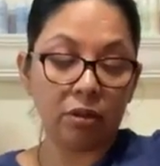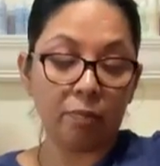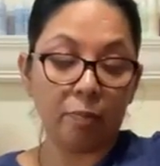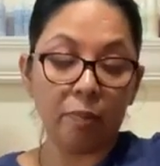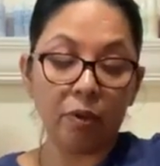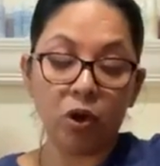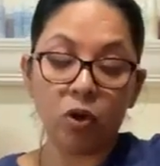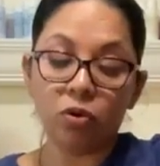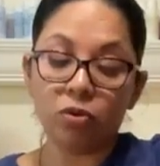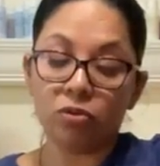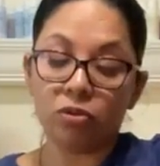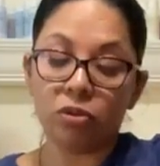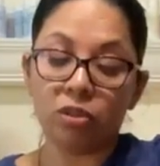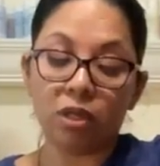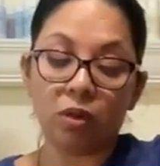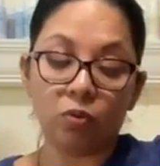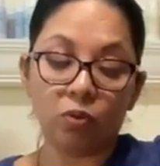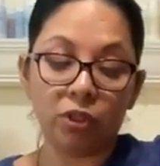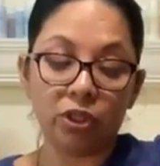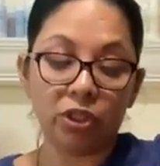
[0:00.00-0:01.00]
the
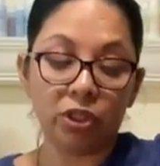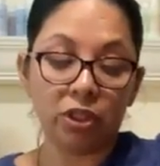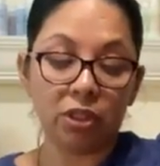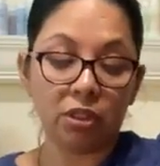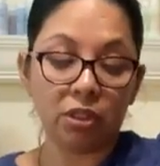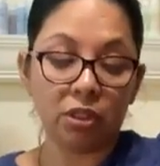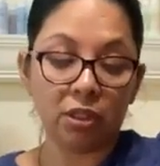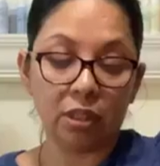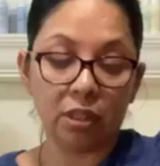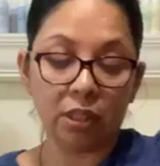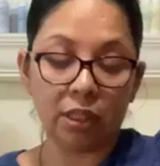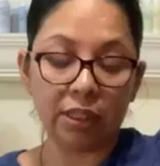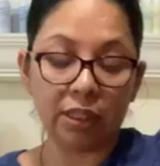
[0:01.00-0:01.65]
post that we just,